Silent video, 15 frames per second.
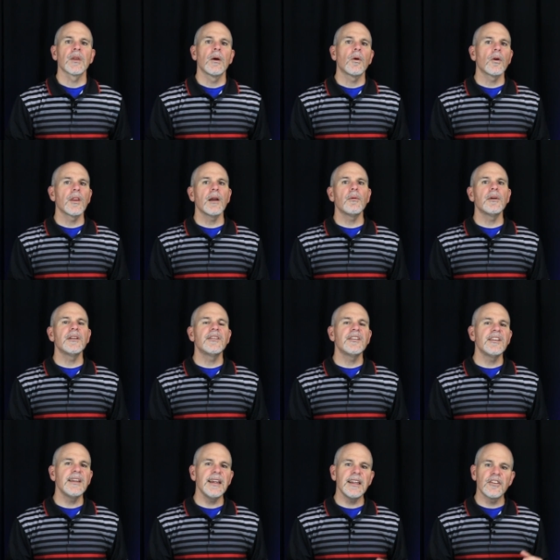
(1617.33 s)
Or they would
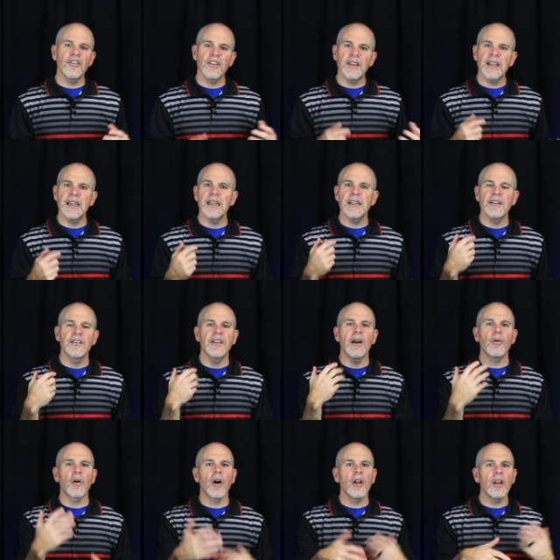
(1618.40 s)
teach things that
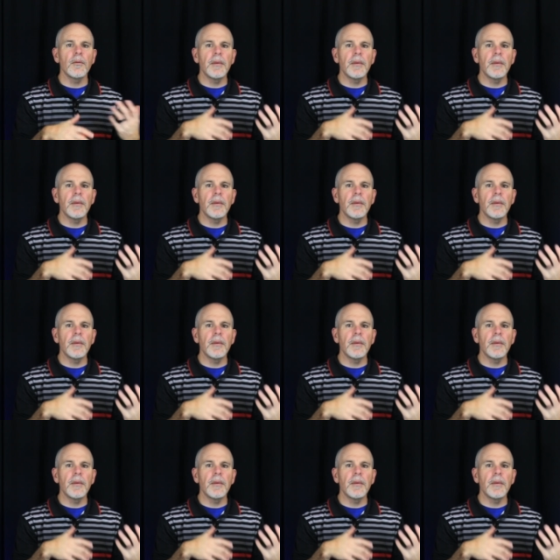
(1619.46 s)
were all